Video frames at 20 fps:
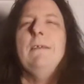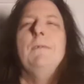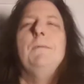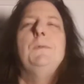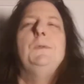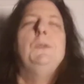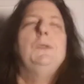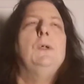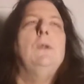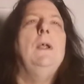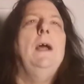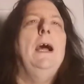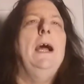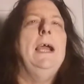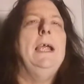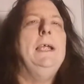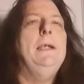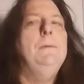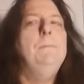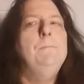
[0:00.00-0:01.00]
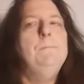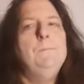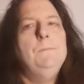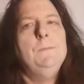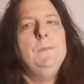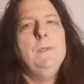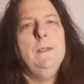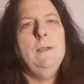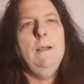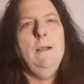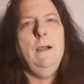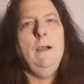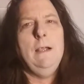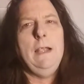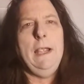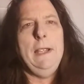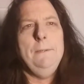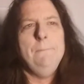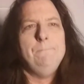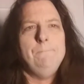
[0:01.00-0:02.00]
of July.
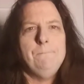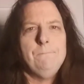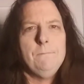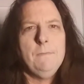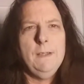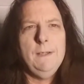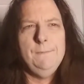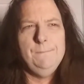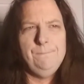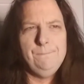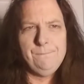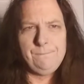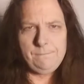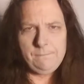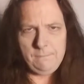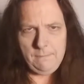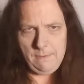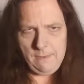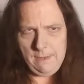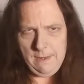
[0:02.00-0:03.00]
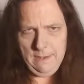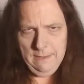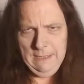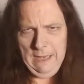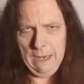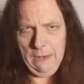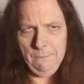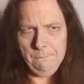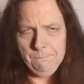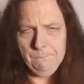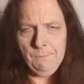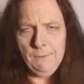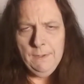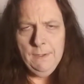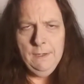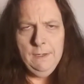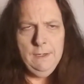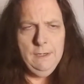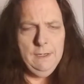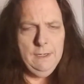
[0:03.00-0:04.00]
Okay. Now,
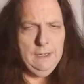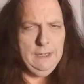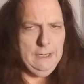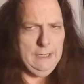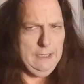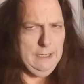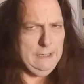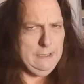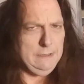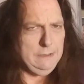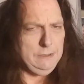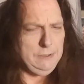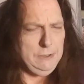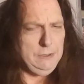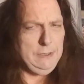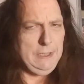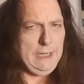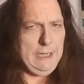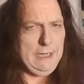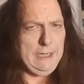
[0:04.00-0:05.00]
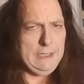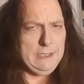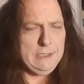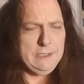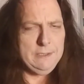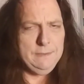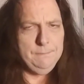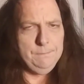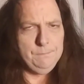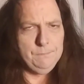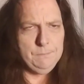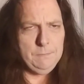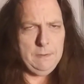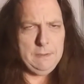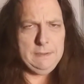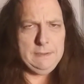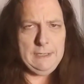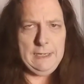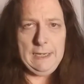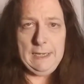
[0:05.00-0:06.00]
in two days,
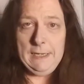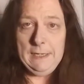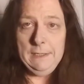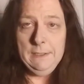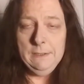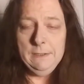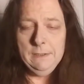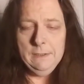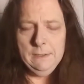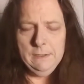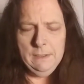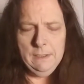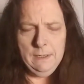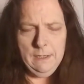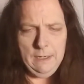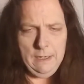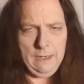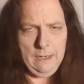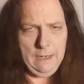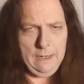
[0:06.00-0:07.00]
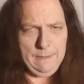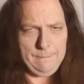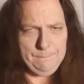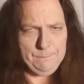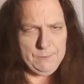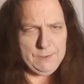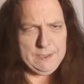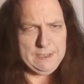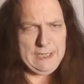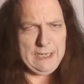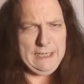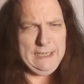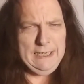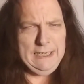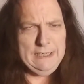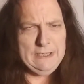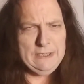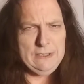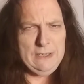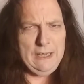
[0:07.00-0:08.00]
Monday, um, the
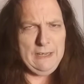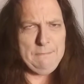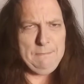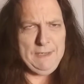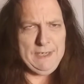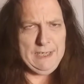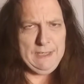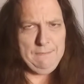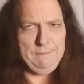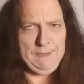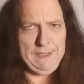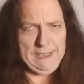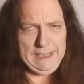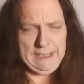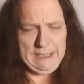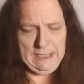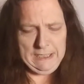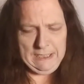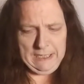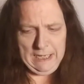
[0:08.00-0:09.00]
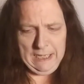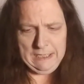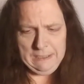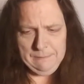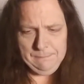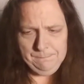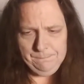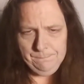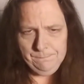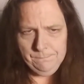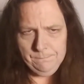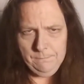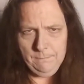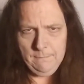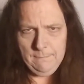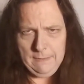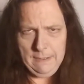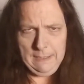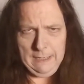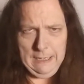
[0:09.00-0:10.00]
Senate is going to be convening again,
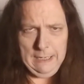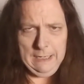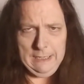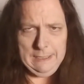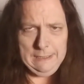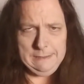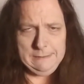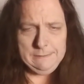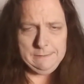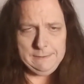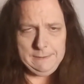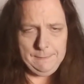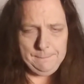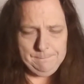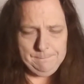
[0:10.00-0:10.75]
and